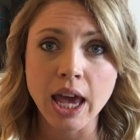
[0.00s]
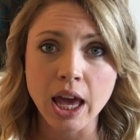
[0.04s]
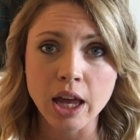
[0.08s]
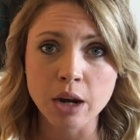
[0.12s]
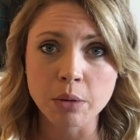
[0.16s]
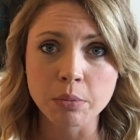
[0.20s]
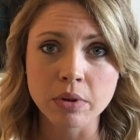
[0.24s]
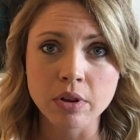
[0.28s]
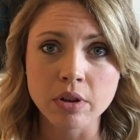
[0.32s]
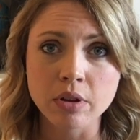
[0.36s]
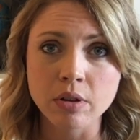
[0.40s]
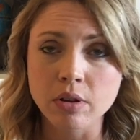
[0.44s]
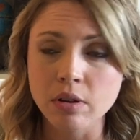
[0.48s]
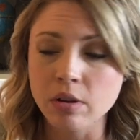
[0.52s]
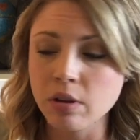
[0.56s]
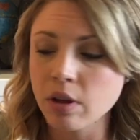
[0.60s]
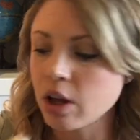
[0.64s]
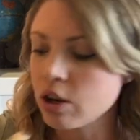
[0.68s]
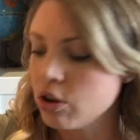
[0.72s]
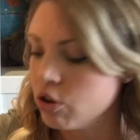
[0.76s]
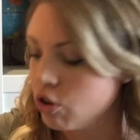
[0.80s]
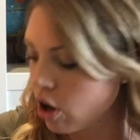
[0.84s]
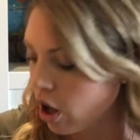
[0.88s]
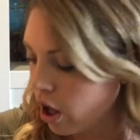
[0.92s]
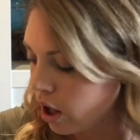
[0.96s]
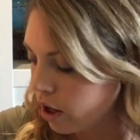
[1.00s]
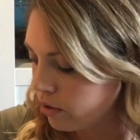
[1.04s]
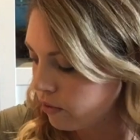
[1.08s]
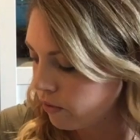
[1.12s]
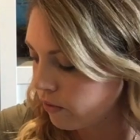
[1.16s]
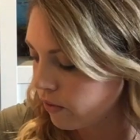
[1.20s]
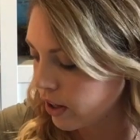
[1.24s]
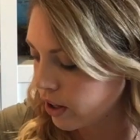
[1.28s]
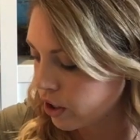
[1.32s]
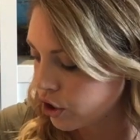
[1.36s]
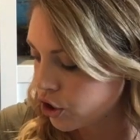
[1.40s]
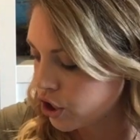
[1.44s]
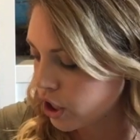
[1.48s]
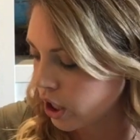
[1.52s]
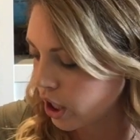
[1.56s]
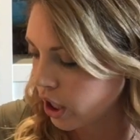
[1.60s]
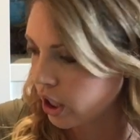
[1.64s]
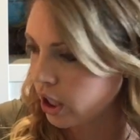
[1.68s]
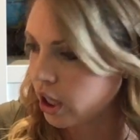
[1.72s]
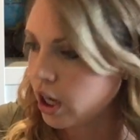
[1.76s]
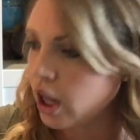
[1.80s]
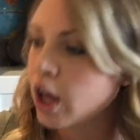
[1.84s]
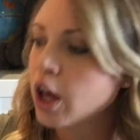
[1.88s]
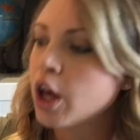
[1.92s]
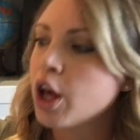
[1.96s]
animal
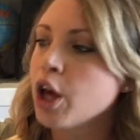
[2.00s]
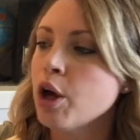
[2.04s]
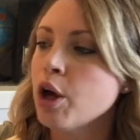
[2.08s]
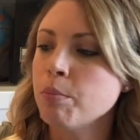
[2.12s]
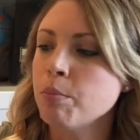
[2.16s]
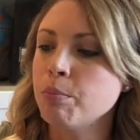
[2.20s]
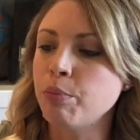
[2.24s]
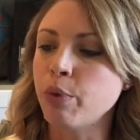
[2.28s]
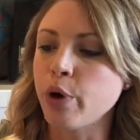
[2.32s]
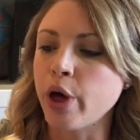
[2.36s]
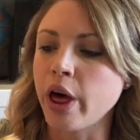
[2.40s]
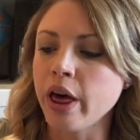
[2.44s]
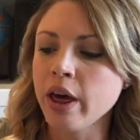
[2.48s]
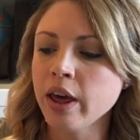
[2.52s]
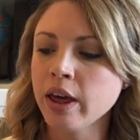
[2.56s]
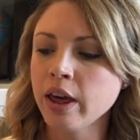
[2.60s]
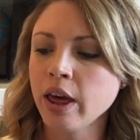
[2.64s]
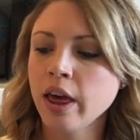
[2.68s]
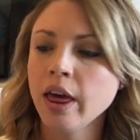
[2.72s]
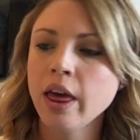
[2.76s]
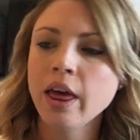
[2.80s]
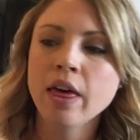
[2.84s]
nonfiction book,